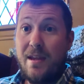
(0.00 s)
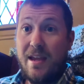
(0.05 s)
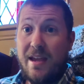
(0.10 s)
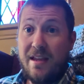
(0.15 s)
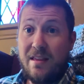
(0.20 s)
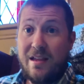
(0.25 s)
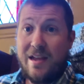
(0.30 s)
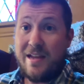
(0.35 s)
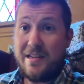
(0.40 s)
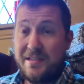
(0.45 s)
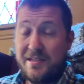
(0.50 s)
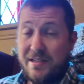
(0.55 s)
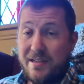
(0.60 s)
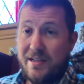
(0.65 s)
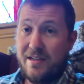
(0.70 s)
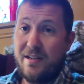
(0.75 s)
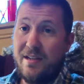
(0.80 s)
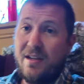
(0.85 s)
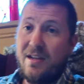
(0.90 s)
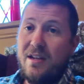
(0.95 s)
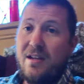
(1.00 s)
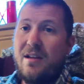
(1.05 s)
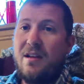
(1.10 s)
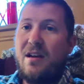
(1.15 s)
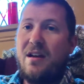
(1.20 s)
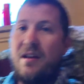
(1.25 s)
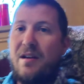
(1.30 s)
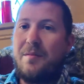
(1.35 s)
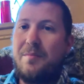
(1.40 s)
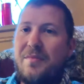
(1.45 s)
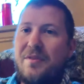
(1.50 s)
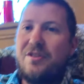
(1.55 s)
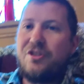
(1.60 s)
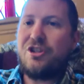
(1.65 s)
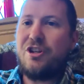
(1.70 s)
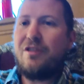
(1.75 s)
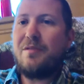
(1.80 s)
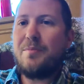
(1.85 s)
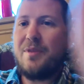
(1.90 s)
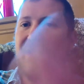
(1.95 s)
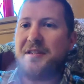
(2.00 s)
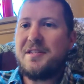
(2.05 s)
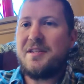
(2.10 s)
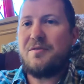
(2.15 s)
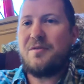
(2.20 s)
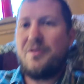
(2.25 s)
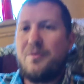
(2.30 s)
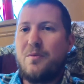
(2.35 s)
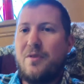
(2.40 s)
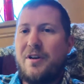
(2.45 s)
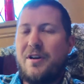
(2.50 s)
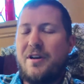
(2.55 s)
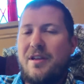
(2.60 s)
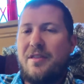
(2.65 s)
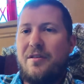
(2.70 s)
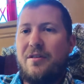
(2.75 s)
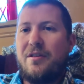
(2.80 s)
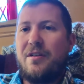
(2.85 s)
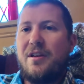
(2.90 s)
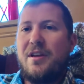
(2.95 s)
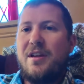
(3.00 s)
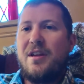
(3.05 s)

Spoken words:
And lastly, share a blessing with one another.